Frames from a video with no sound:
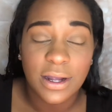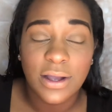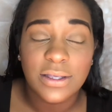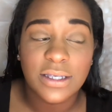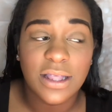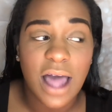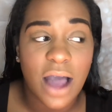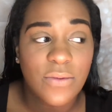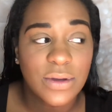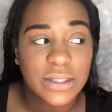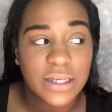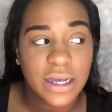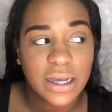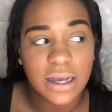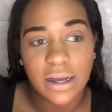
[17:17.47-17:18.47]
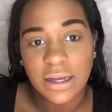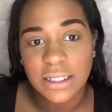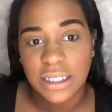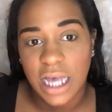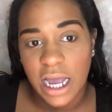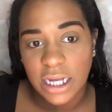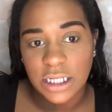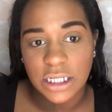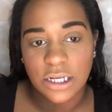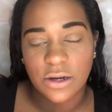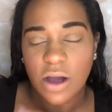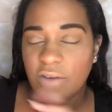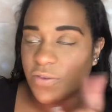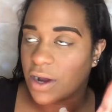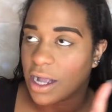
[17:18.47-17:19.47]
So that was like a sign too.
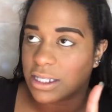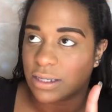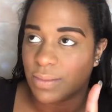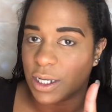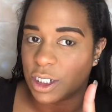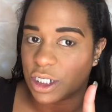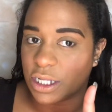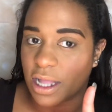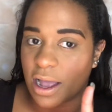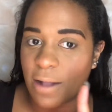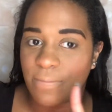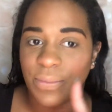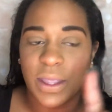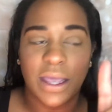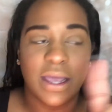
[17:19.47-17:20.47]
I forgot to mention that.